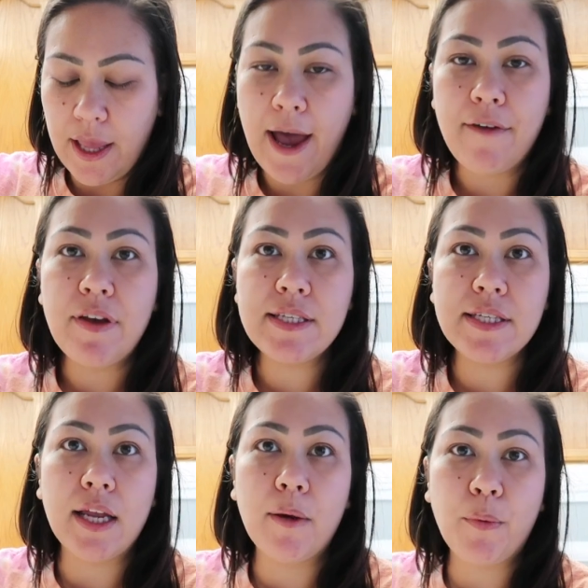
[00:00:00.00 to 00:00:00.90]
they have it
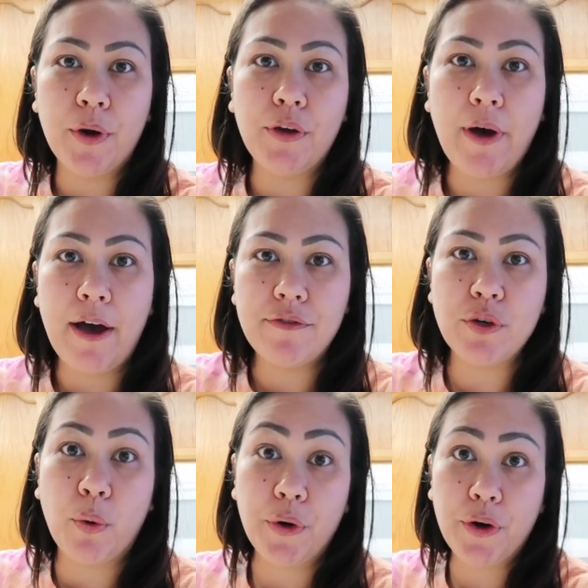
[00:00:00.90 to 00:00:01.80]
set up where you have to
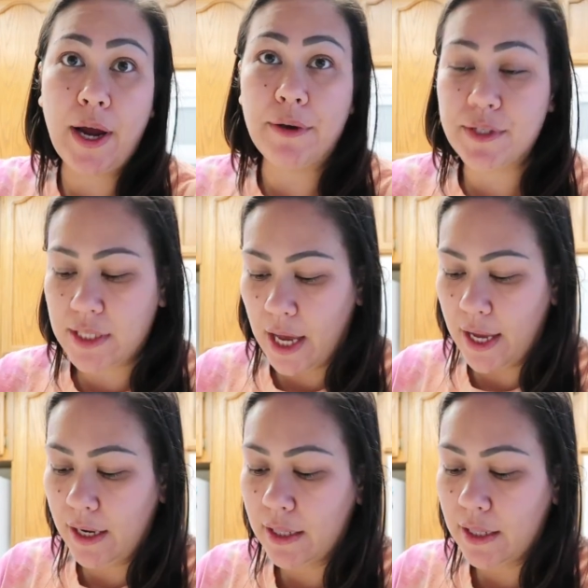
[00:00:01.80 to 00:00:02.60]
order outside,